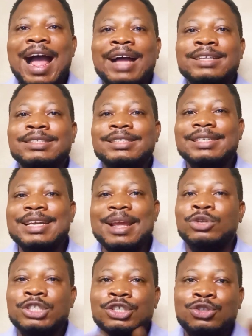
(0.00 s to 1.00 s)
and
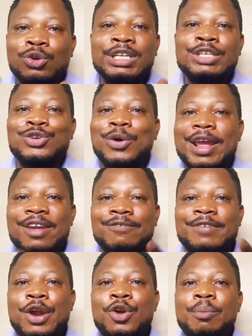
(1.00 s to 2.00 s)
conditioning your
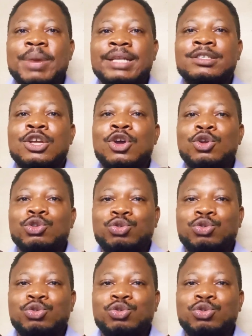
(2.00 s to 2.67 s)
environment